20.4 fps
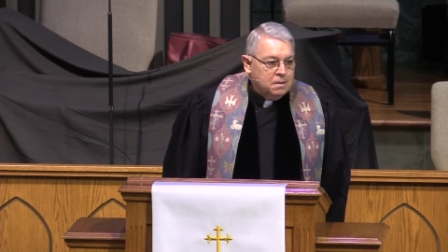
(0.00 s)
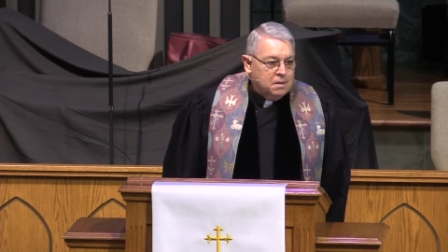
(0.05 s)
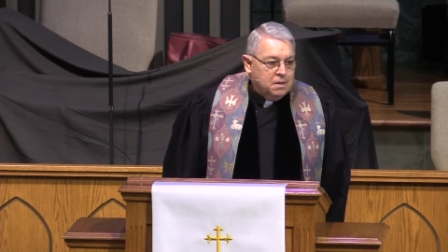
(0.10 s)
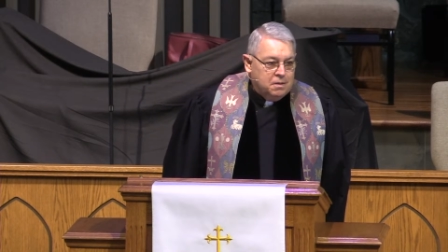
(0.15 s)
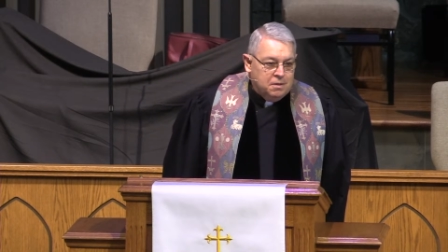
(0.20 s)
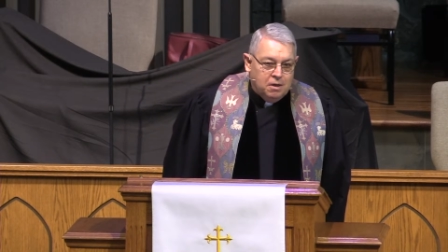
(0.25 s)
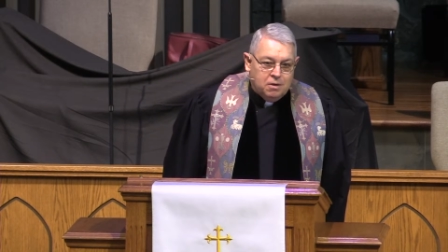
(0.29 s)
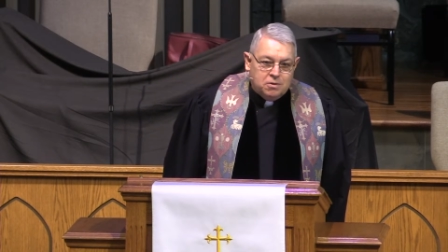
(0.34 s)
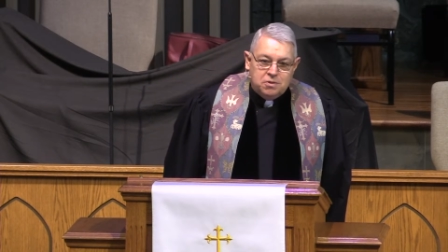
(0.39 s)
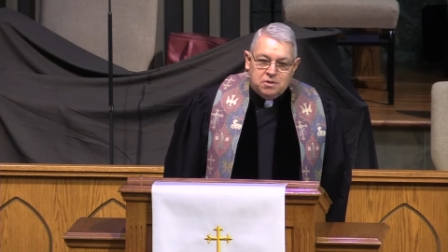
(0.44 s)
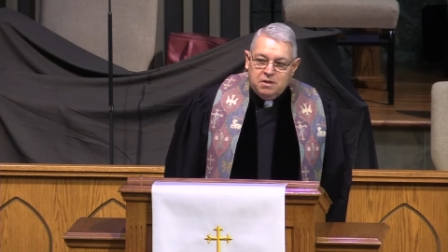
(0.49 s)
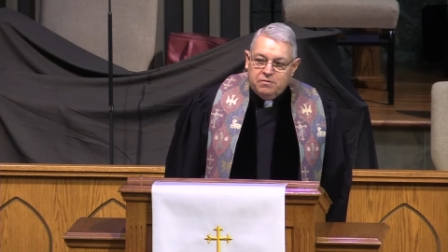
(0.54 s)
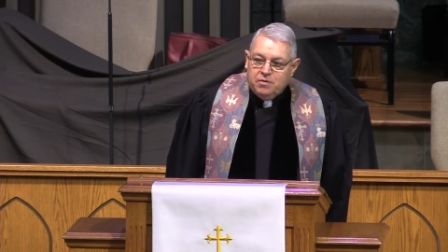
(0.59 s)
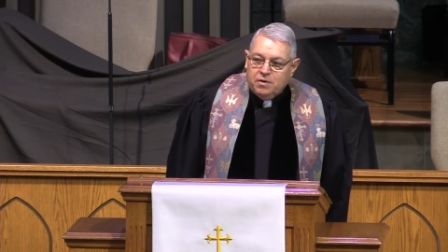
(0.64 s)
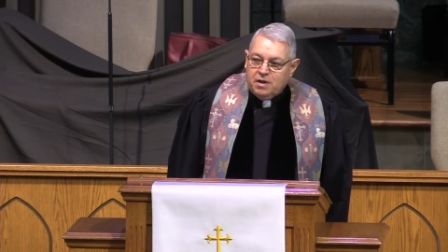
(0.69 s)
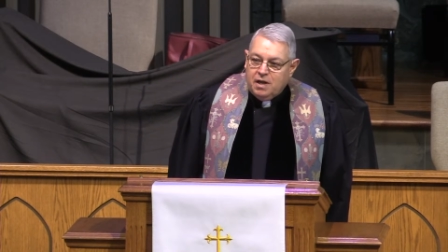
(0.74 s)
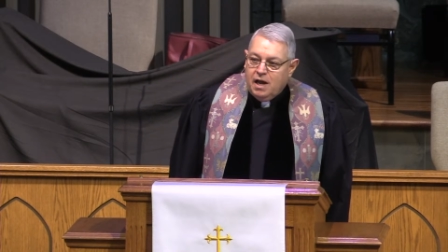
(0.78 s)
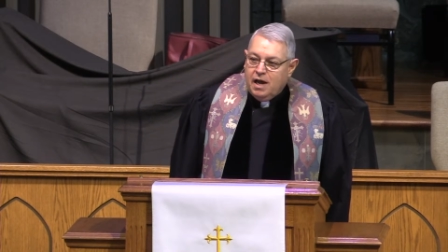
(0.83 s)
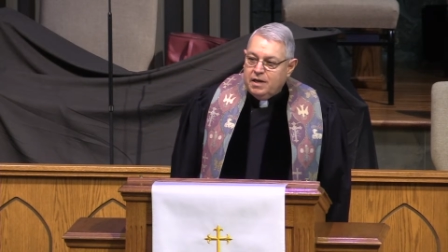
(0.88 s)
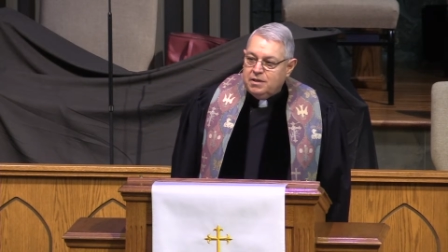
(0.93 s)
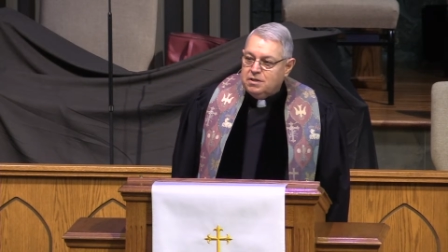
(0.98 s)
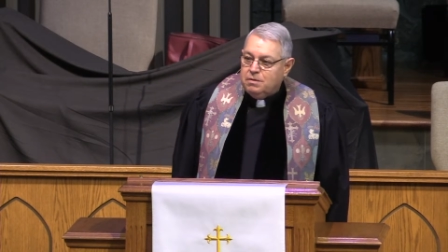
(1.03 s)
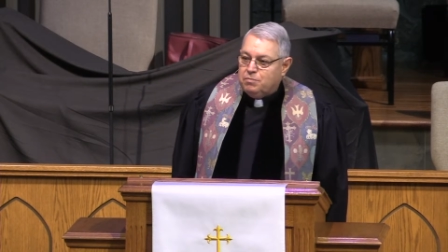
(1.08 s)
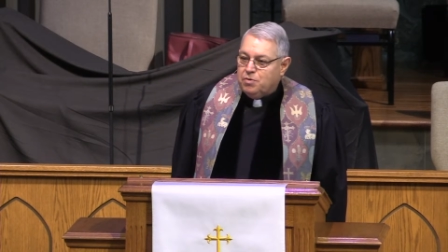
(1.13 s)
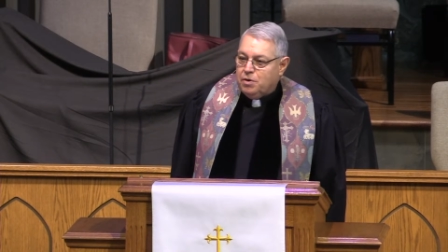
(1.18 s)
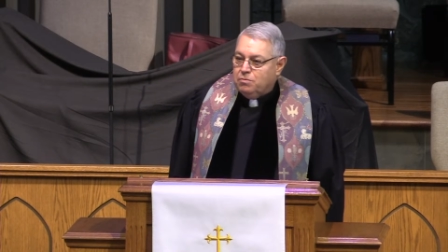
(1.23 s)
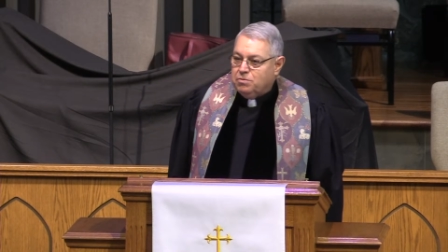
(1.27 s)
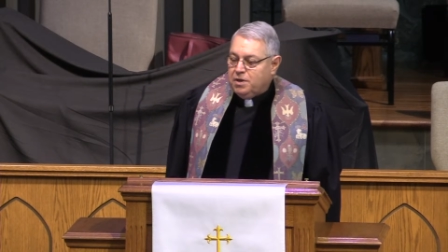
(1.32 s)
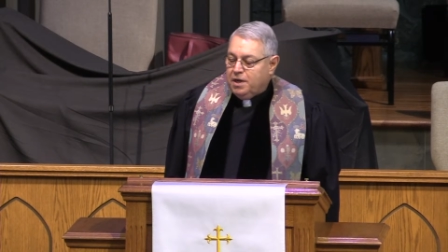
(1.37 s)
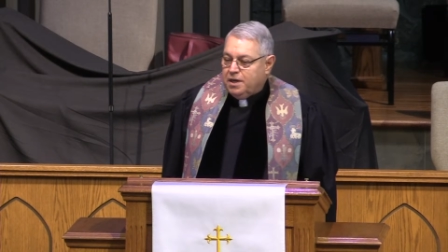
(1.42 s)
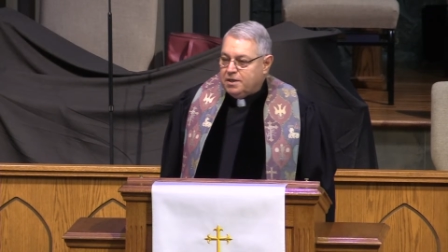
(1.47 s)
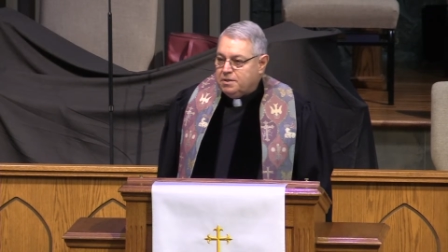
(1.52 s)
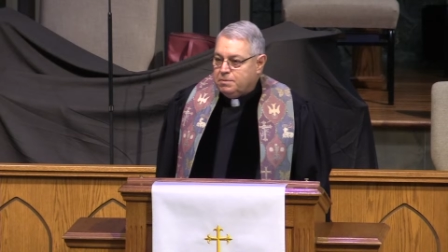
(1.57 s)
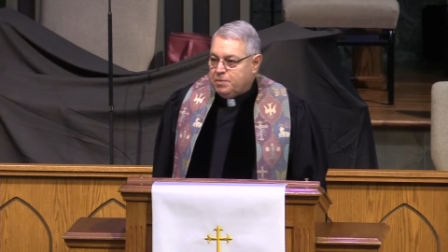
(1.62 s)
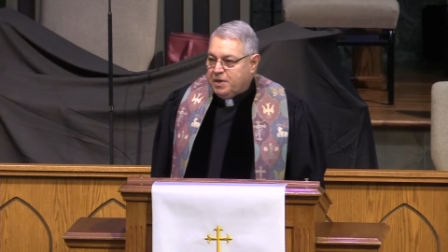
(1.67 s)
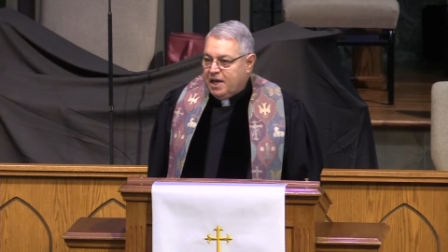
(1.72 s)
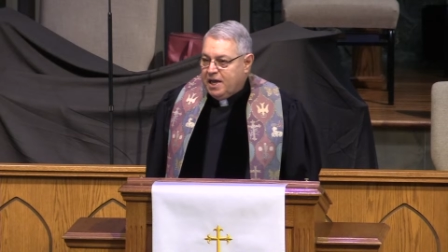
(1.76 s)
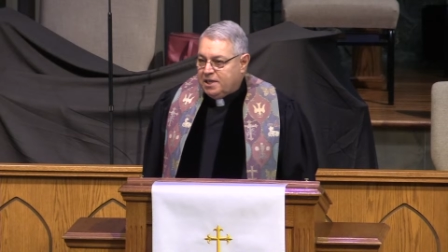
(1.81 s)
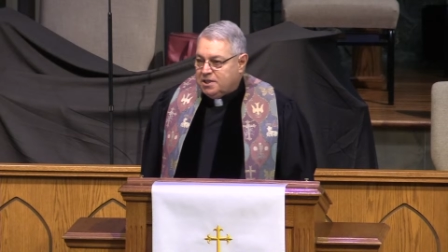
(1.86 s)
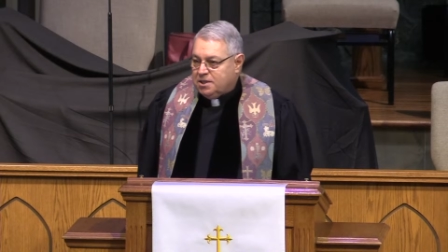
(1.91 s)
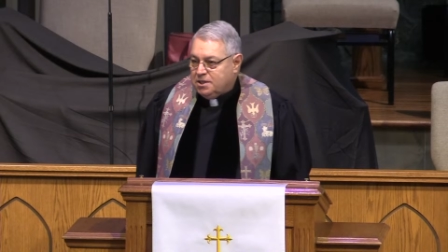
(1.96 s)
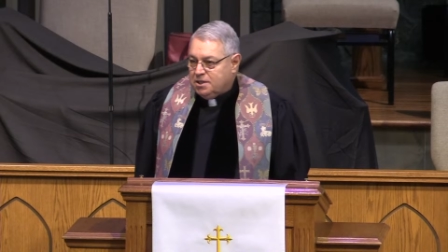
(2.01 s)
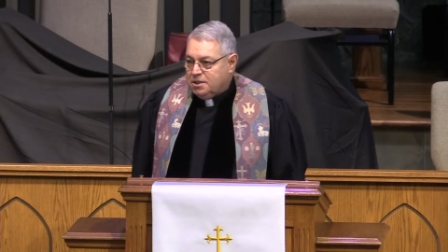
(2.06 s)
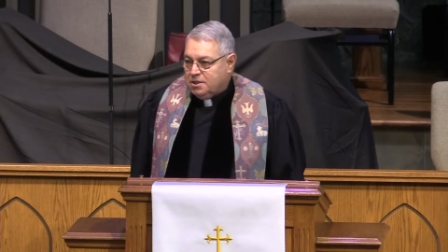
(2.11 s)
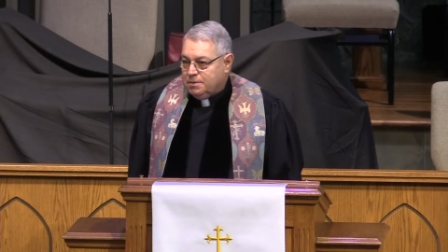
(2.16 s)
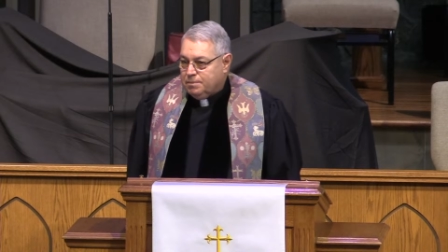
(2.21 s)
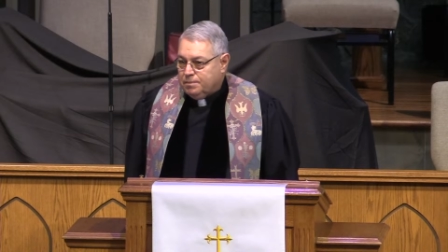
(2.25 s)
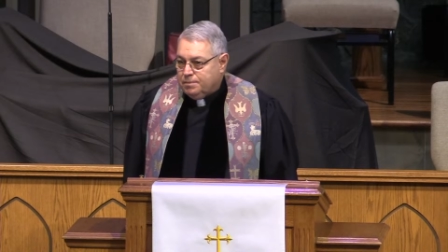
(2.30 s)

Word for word: in those different kinds of protest tests.